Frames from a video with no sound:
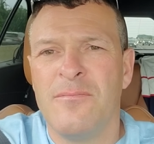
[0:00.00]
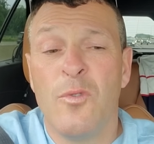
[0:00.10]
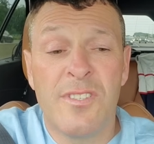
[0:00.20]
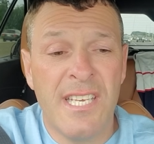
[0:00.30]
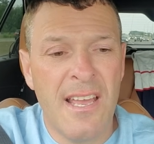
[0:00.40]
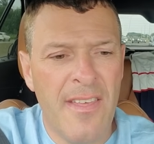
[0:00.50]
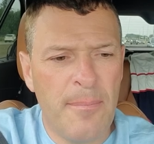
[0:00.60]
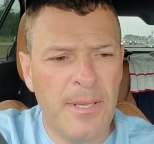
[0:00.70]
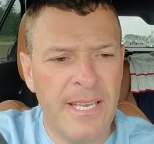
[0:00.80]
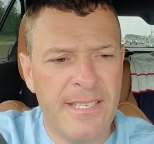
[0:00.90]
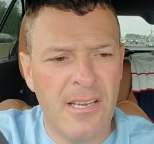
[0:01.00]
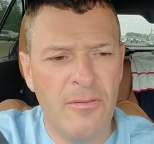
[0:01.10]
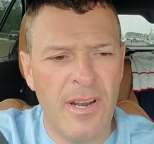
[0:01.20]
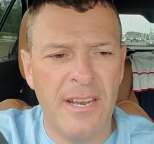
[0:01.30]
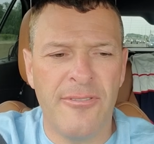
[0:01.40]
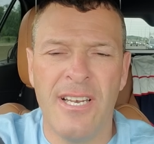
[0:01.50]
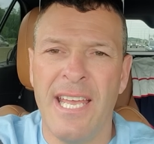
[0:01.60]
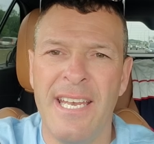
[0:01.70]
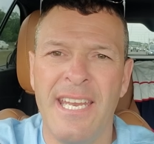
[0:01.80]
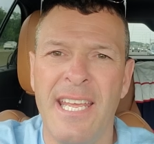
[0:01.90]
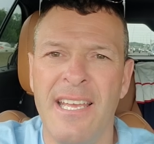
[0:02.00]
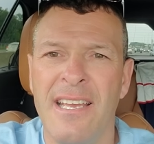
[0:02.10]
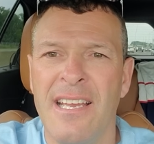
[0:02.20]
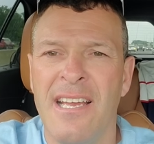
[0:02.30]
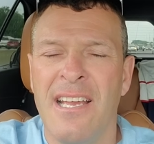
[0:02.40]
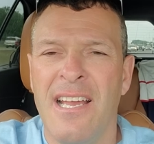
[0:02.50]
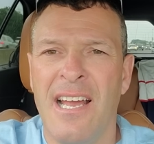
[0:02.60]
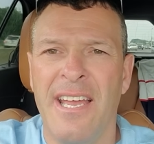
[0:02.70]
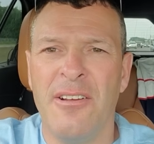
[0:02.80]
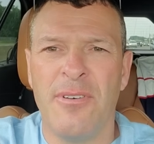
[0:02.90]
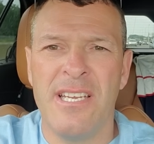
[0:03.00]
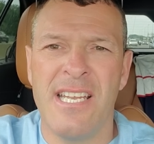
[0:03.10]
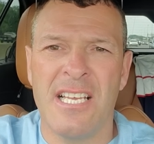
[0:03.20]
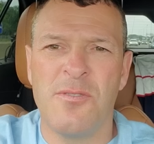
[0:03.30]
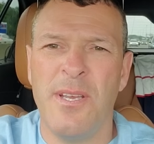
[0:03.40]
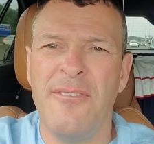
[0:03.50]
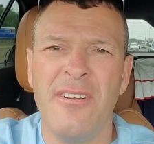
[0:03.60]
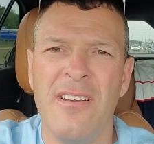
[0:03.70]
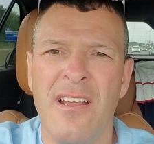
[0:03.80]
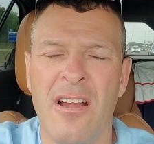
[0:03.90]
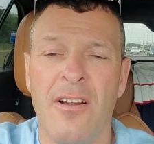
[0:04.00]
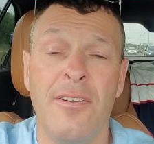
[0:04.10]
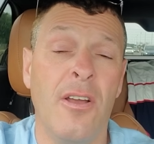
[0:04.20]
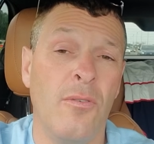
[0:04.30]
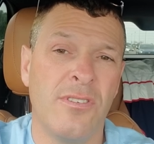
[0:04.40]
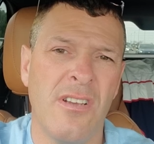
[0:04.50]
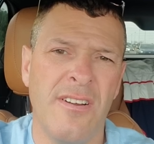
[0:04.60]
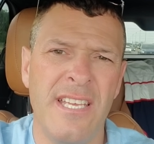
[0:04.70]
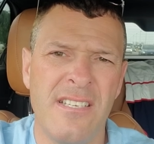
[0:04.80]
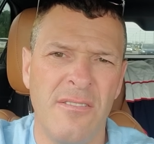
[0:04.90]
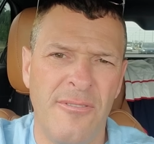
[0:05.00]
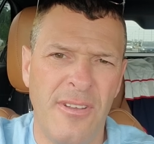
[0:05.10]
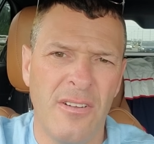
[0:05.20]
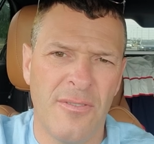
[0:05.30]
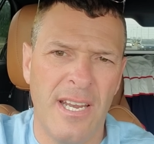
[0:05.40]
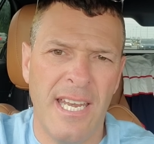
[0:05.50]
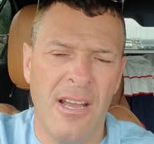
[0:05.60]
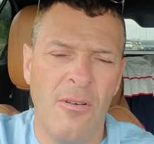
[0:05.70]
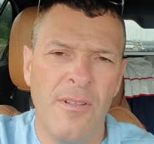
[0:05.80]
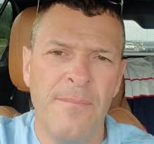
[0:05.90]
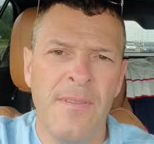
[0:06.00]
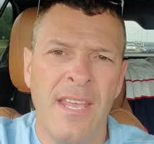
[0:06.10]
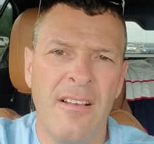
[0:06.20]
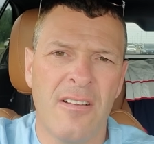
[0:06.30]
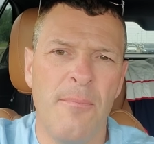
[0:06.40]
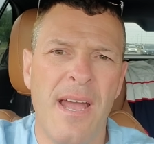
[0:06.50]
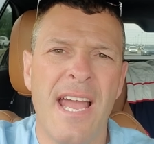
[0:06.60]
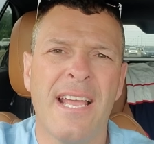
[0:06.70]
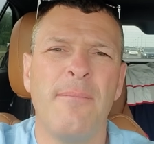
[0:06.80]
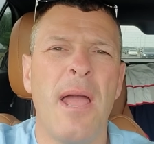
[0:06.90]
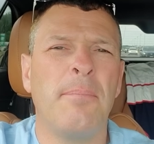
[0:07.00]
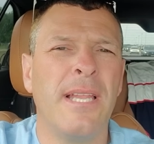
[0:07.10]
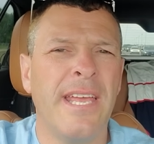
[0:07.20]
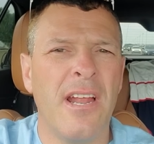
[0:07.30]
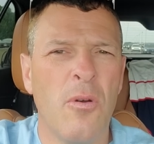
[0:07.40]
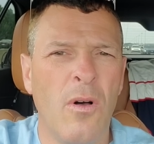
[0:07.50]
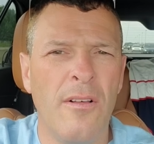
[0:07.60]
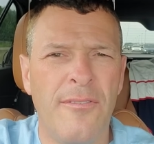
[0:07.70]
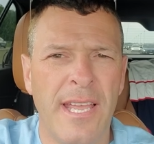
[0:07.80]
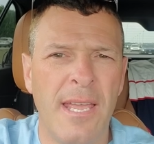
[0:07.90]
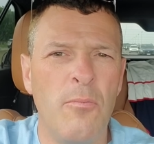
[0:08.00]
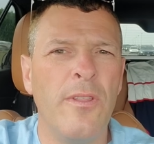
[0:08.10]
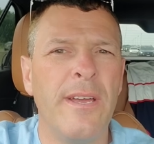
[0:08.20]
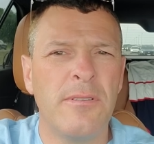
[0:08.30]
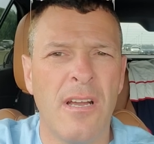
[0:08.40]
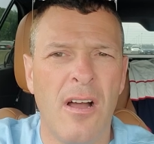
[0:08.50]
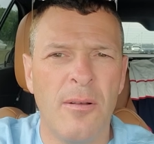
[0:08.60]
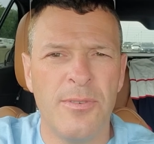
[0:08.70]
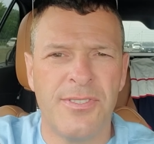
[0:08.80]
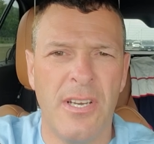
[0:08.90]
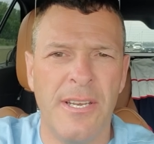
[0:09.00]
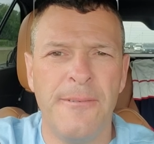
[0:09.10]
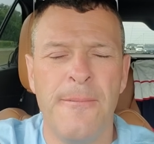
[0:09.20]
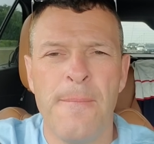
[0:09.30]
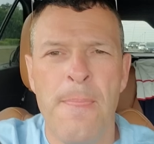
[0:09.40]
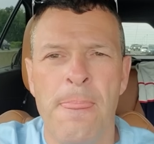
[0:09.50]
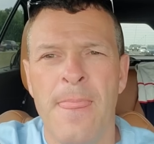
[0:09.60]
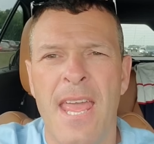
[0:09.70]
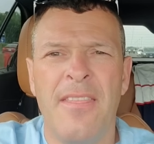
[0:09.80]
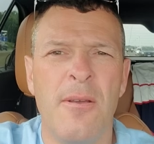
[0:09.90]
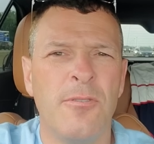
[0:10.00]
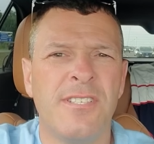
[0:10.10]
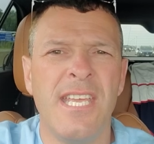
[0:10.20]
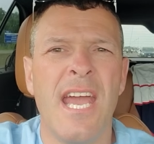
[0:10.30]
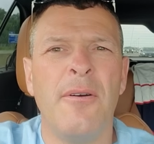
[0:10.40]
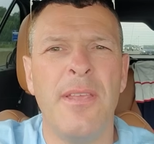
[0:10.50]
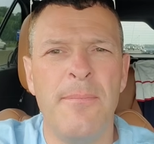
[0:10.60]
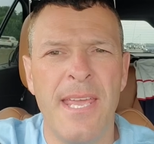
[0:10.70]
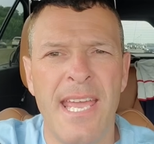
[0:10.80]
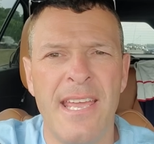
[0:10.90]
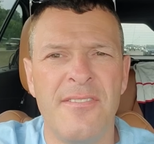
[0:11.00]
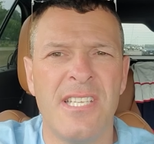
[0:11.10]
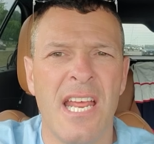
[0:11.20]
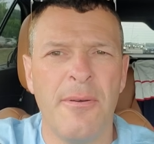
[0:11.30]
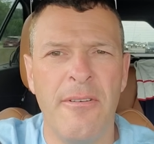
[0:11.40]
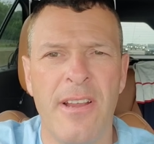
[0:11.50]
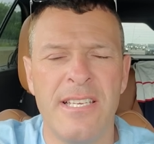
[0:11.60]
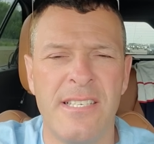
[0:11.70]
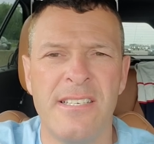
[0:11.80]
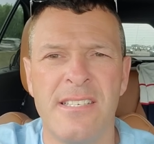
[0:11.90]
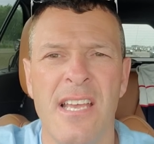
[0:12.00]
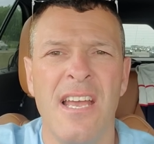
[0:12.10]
We'll see how that plays out. Ready for landing. He'll race next week. He's out in the field right now. He'll come back. I plan on qualifying him without the hobbles on. And then we'll see how he behaves and how he races.